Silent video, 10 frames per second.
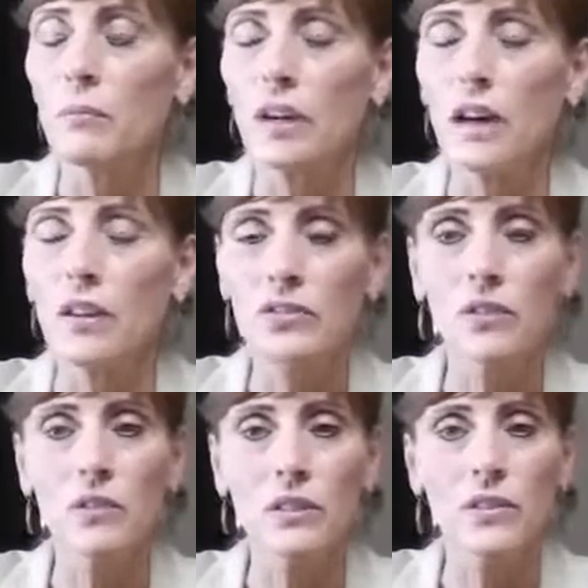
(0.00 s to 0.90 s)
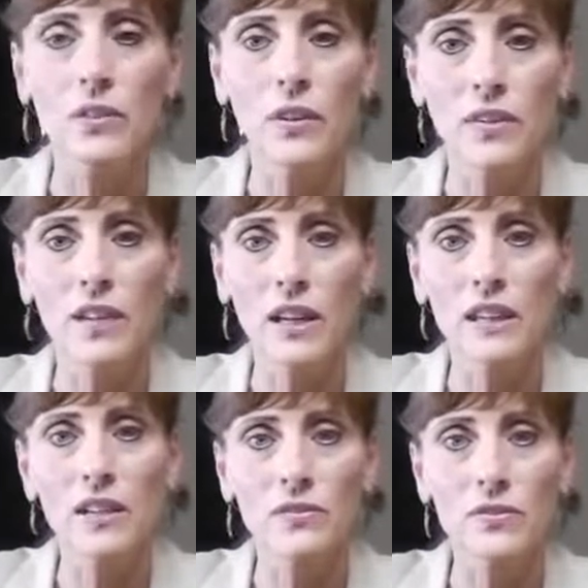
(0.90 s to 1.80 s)
but also if you haven't had
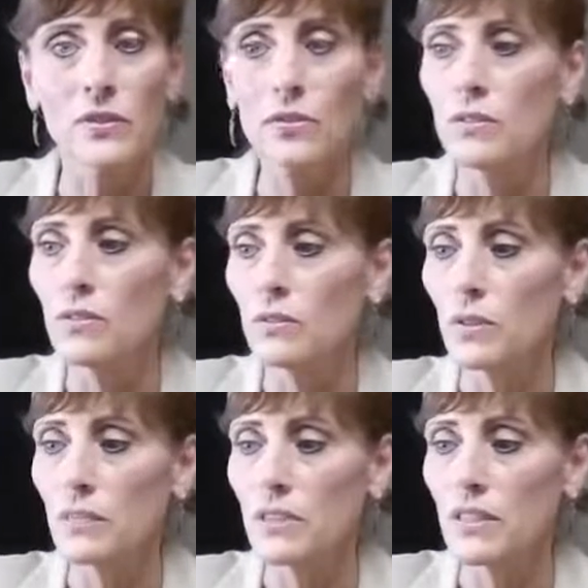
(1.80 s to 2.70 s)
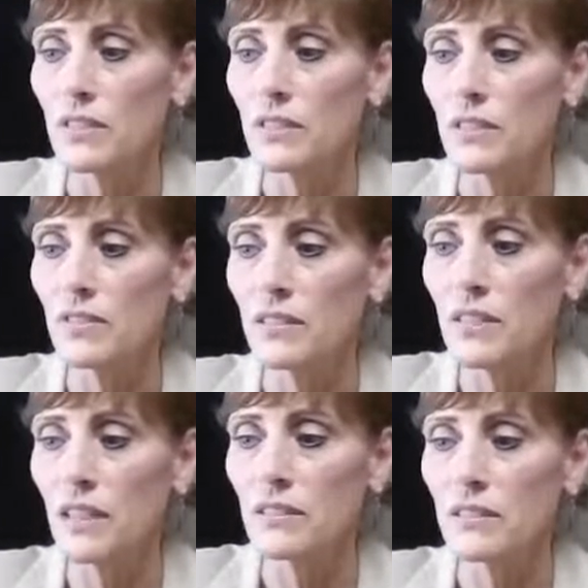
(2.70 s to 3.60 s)
our food, whoops, sensitivity
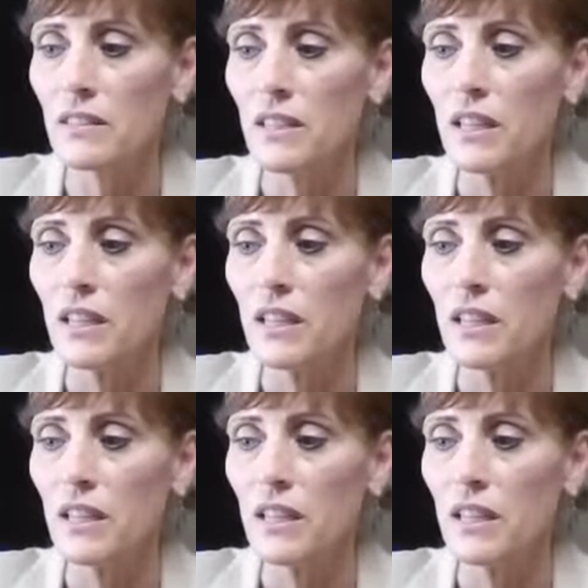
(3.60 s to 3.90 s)
test,